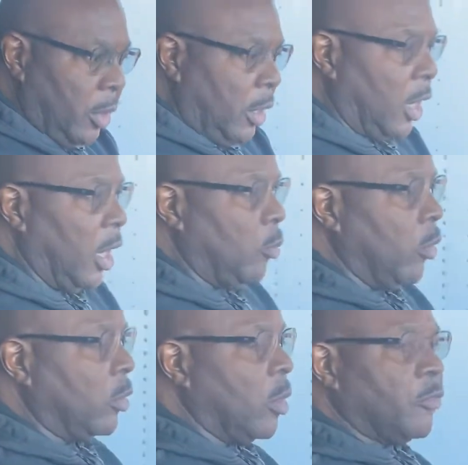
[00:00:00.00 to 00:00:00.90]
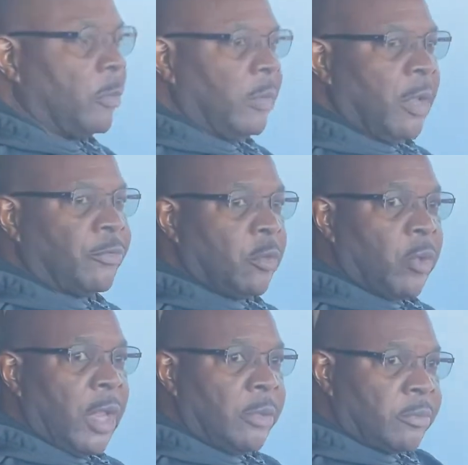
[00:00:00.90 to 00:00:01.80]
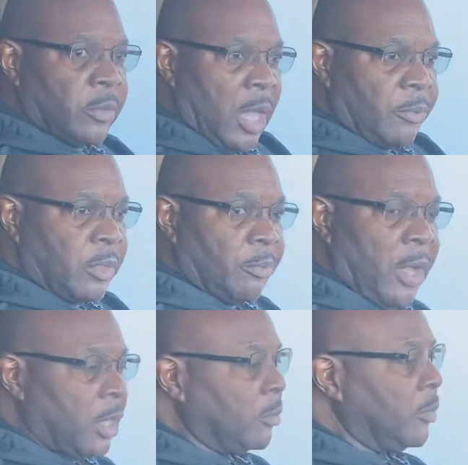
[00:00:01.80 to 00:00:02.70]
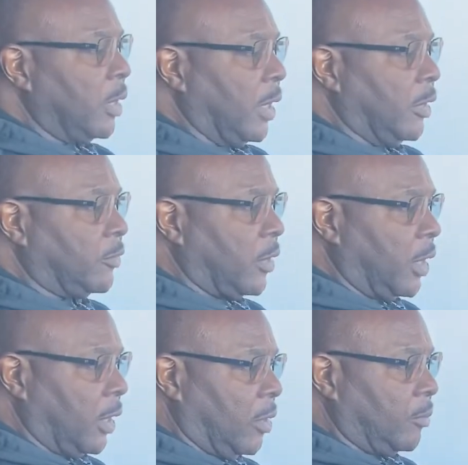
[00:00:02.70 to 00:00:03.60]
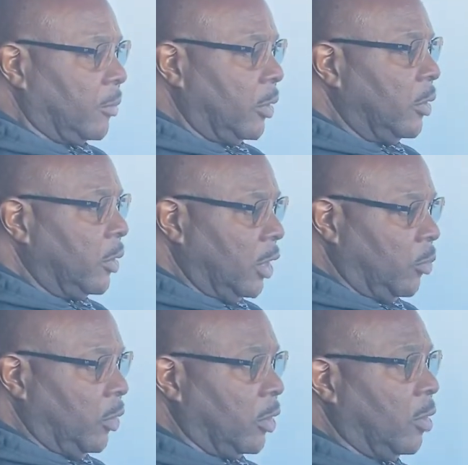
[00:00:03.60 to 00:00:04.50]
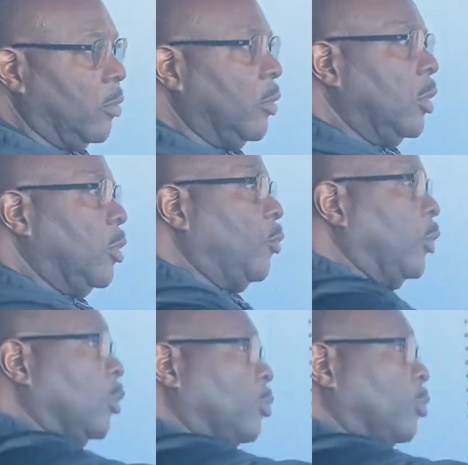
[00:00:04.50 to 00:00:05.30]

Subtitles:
and we'll go from left to right, top to bottom, inside out. Here we go. We're going